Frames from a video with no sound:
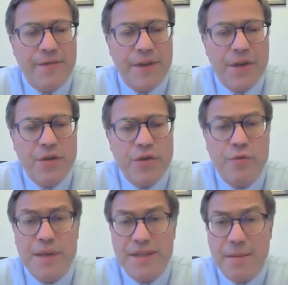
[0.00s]
definition
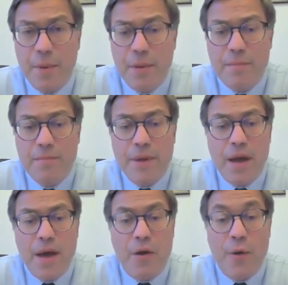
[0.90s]
should be simple,
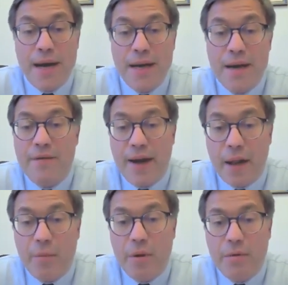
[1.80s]
readily
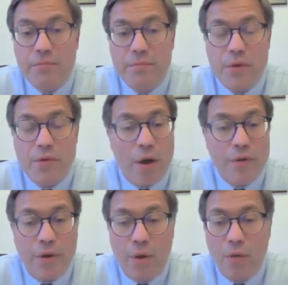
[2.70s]
available
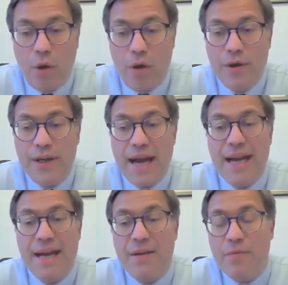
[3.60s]
throughout the whole world,
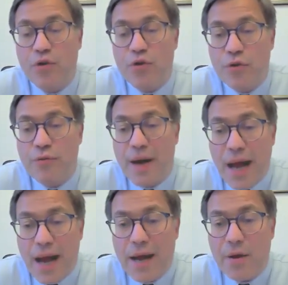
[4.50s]
and should
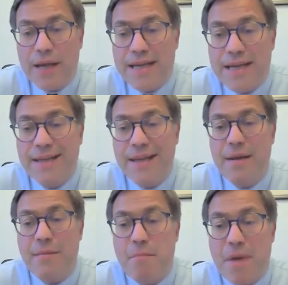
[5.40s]
rely on
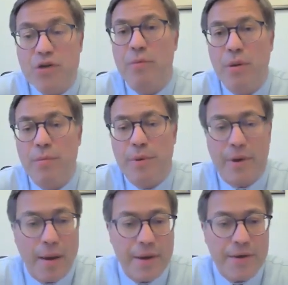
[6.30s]
easily measurable
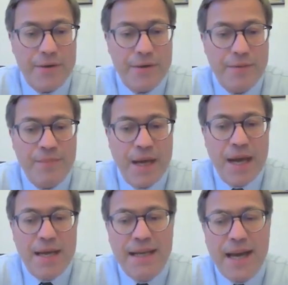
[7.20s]
parameters.
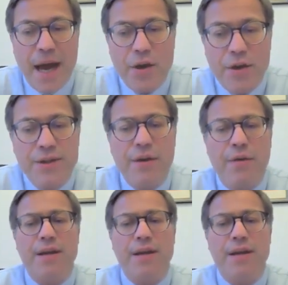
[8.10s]
The diagnostic